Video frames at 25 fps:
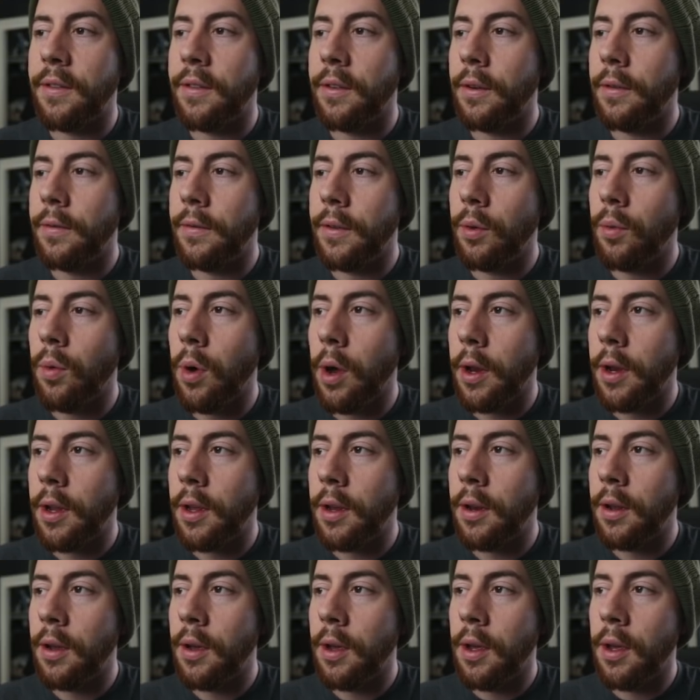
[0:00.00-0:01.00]
So if you
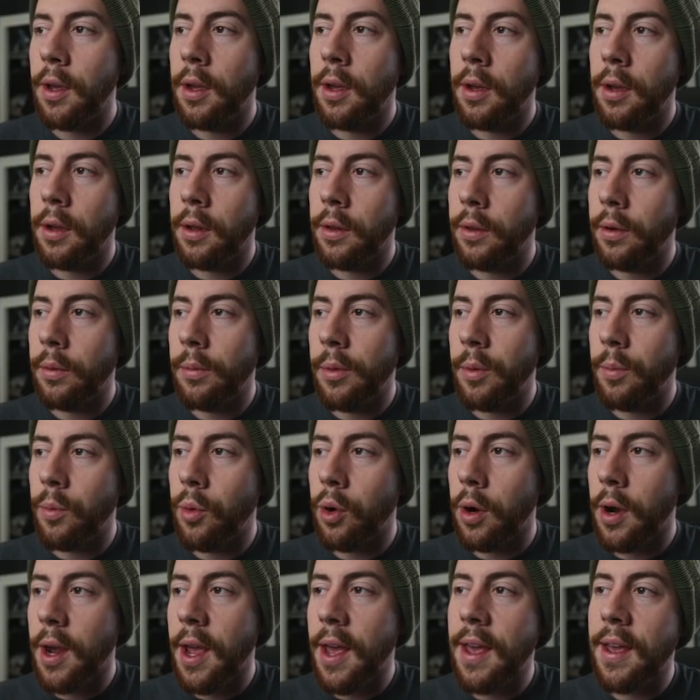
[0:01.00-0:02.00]
wanted a little bit
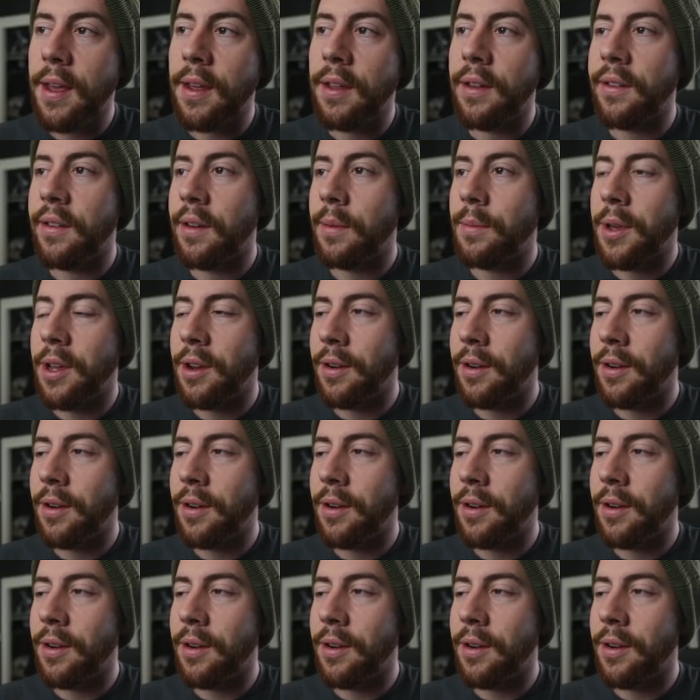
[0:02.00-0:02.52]
more haze up